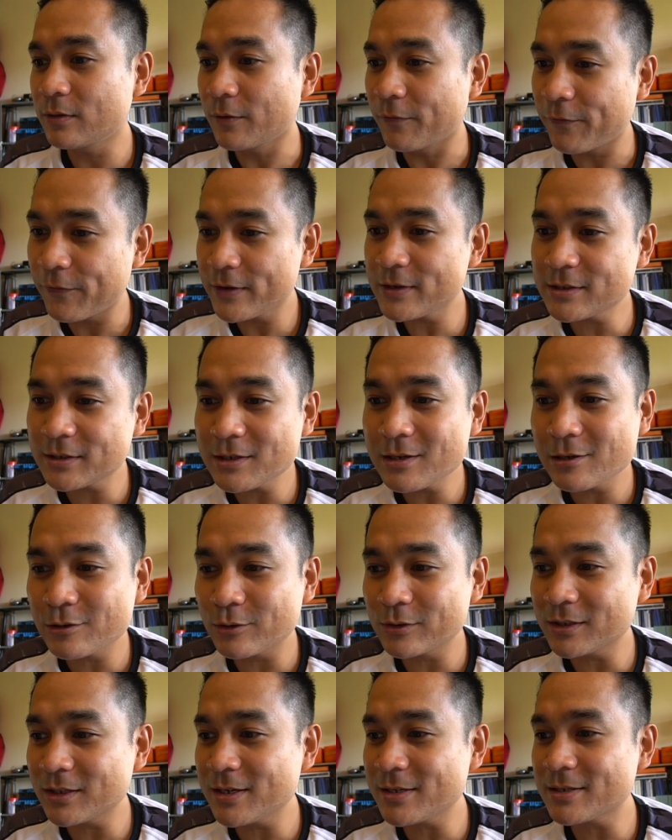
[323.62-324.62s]
the first thing you
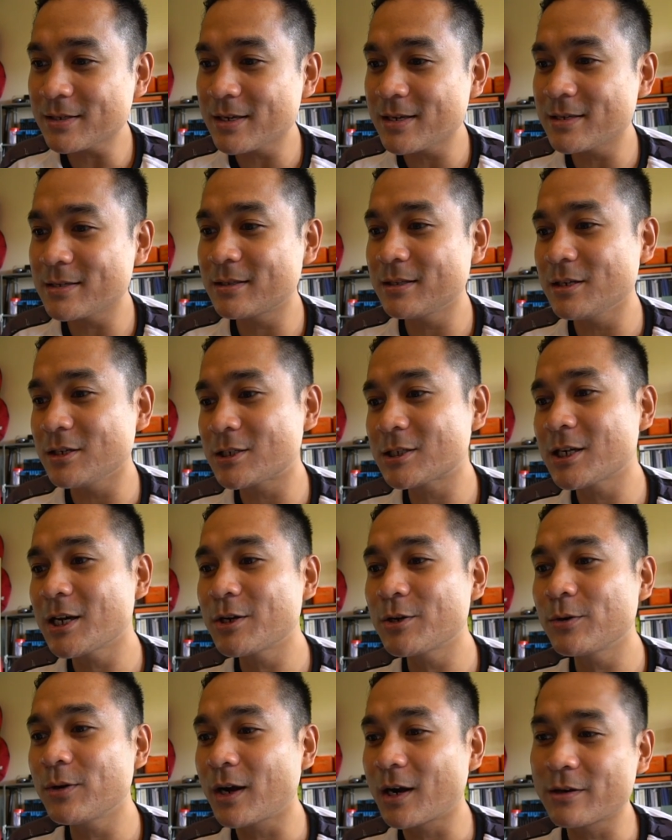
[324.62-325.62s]
notice is the
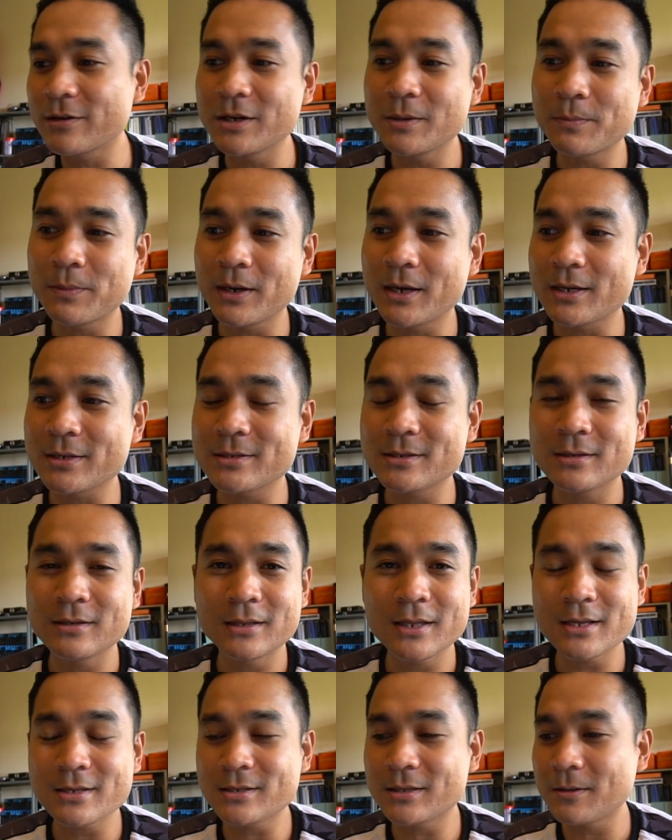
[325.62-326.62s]
Shadow RD Plus.
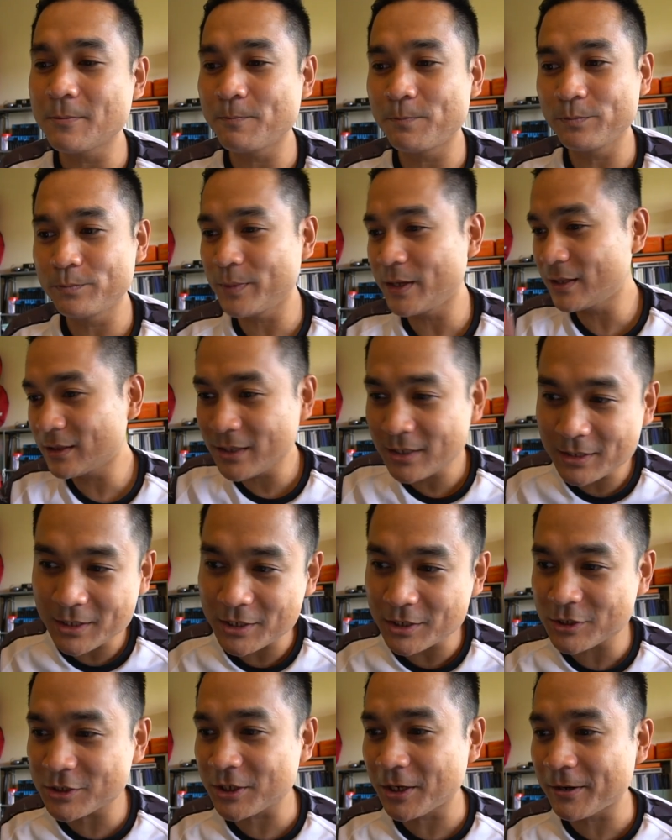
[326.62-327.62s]
That's the big thing that
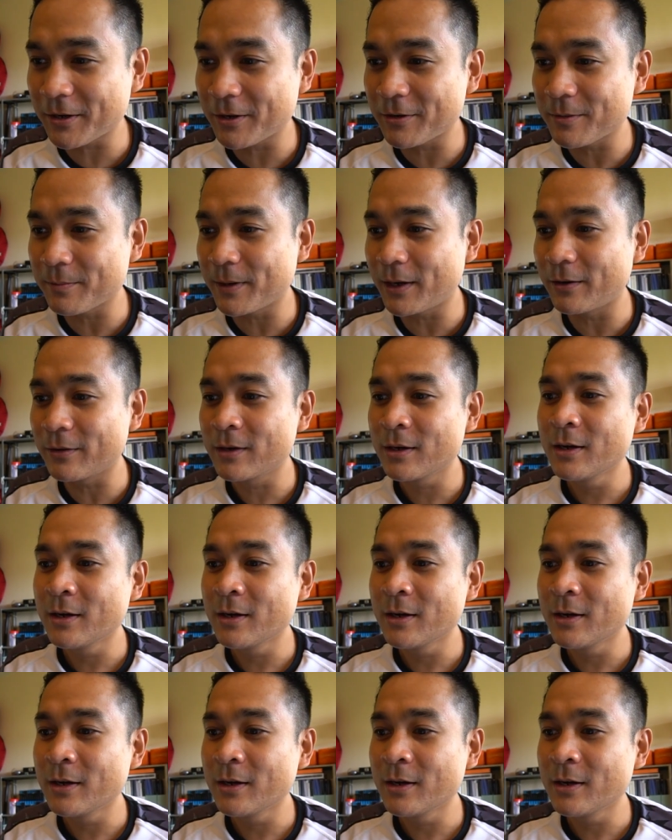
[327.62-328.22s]
they shout out about.